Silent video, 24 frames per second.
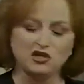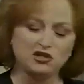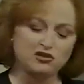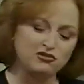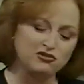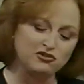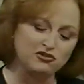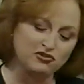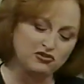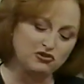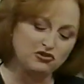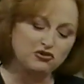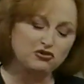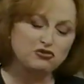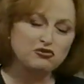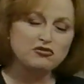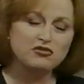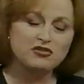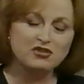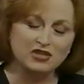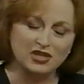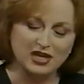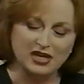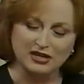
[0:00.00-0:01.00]
Mm. Do you
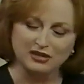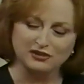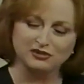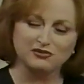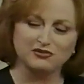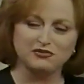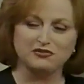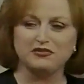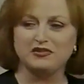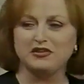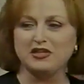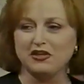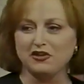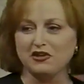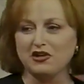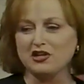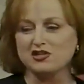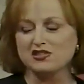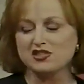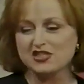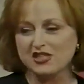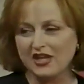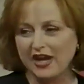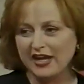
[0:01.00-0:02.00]
think there are
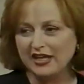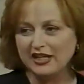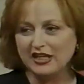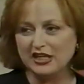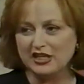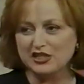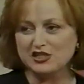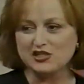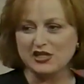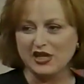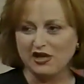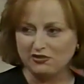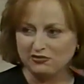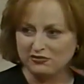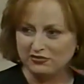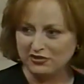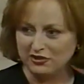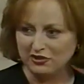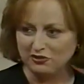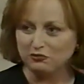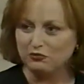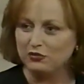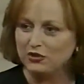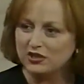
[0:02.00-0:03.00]
psychics out
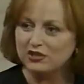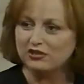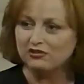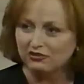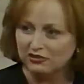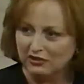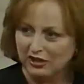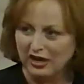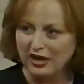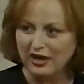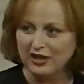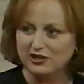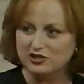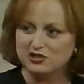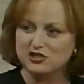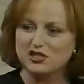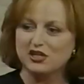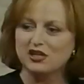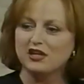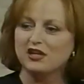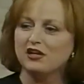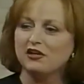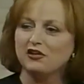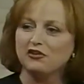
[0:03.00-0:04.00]
there with lines
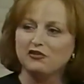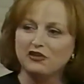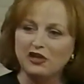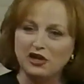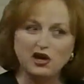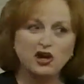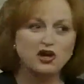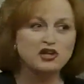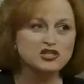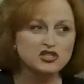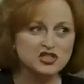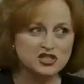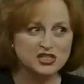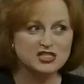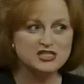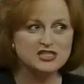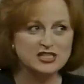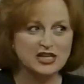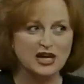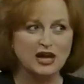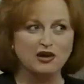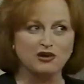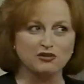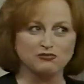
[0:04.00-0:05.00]
that are just
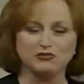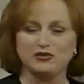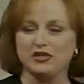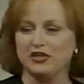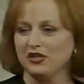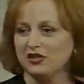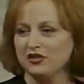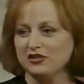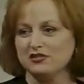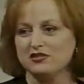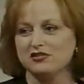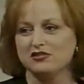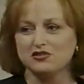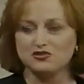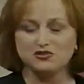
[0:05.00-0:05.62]
out there